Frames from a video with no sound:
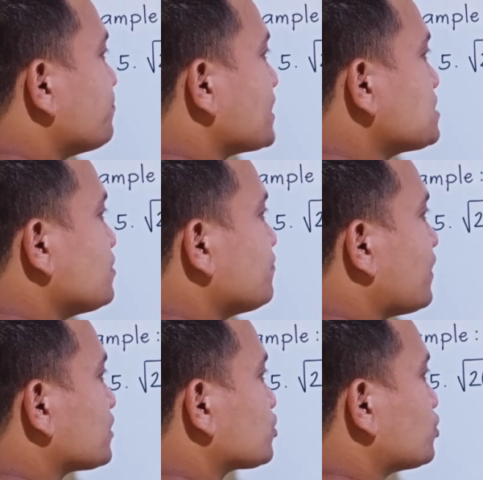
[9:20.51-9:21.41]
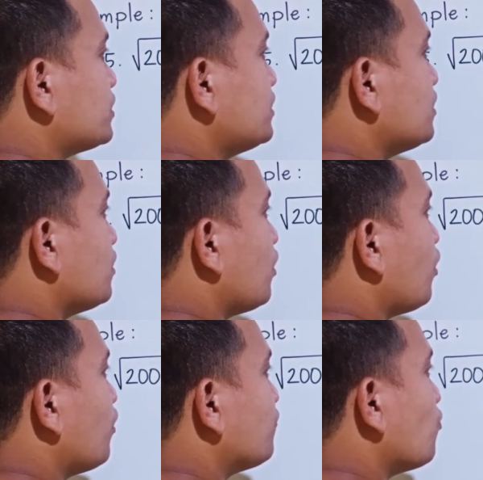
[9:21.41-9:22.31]
possible factor
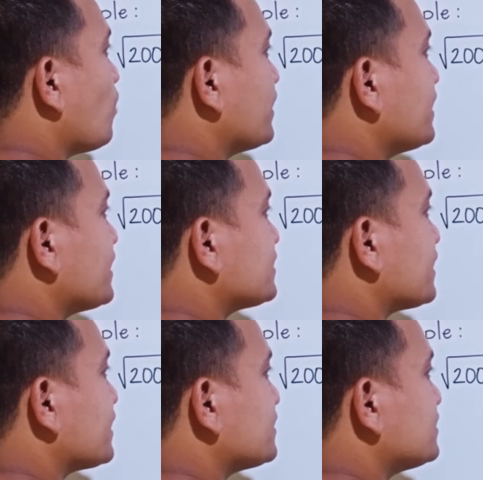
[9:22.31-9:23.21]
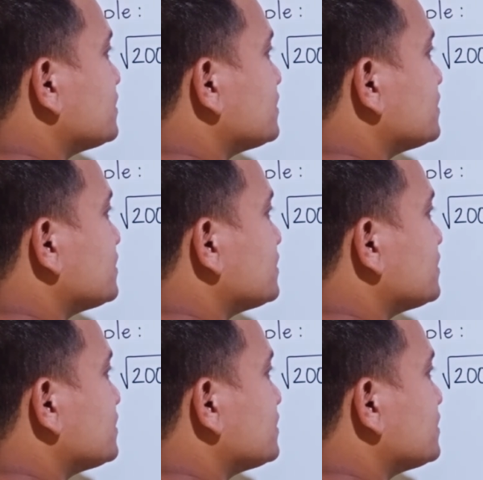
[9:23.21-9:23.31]
of 102.